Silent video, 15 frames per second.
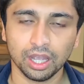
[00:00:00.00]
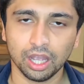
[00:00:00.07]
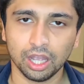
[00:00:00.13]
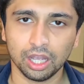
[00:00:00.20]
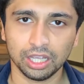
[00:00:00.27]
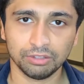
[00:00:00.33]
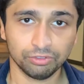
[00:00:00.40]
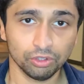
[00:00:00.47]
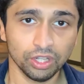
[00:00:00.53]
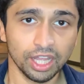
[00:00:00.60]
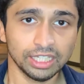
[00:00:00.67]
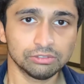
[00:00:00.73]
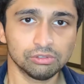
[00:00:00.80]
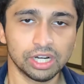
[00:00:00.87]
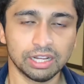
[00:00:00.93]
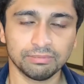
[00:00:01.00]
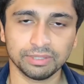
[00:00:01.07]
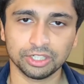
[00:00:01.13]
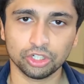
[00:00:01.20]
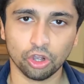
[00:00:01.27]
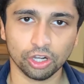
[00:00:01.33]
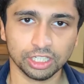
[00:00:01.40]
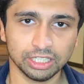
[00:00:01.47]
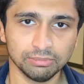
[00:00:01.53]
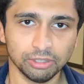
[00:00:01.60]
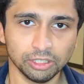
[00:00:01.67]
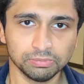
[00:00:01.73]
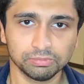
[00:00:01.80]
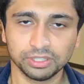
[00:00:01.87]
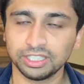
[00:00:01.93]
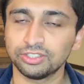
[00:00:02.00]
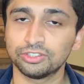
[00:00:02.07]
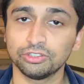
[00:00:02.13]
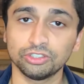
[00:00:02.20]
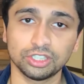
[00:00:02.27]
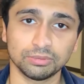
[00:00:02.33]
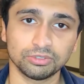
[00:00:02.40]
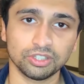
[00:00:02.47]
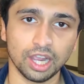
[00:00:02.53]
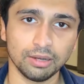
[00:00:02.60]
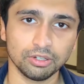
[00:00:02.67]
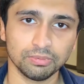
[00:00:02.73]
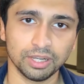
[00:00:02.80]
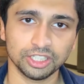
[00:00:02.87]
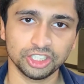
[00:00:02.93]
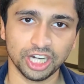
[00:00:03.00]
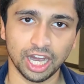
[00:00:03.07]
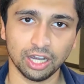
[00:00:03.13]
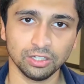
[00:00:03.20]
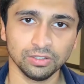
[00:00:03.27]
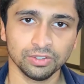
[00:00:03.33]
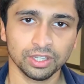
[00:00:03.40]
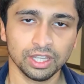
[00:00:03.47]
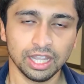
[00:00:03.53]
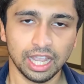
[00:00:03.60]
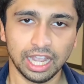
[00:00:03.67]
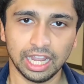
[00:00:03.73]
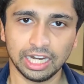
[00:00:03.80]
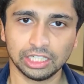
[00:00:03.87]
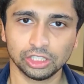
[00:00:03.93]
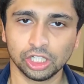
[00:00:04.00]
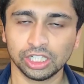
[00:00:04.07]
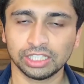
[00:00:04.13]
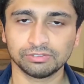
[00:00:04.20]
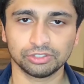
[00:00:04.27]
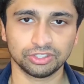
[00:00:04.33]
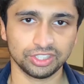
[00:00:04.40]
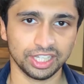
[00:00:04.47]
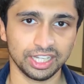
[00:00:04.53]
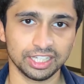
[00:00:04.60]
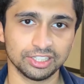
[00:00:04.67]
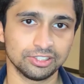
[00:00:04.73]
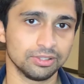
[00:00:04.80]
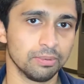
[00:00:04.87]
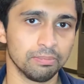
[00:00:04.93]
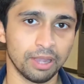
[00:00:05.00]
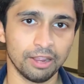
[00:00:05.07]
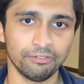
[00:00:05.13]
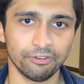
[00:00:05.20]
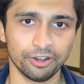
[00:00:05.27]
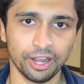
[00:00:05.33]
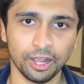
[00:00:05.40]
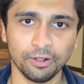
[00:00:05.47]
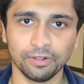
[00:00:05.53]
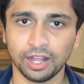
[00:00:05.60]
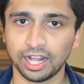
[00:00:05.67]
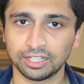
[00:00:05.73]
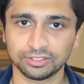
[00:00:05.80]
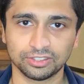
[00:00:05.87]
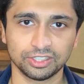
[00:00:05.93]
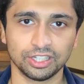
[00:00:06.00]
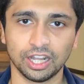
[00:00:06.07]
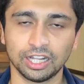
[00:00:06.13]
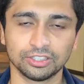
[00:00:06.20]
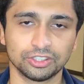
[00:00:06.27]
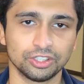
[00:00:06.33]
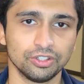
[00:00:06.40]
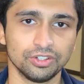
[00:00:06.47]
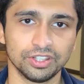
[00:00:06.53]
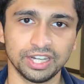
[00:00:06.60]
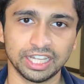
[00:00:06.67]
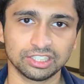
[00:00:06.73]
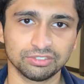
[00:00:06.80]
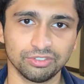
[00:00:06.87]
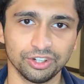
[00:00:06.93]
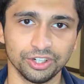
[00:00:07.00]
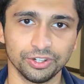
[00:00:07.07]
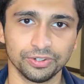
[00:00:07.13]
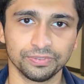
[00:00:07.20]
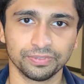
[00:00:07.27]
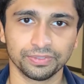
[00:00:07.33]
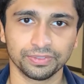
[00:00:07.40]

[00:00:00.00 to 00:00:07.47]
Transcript: Uh, if you like what I've been talking about, please do subscribe to my channel. And all I have to say is bye for now. I'll see, I'll see you in the next video.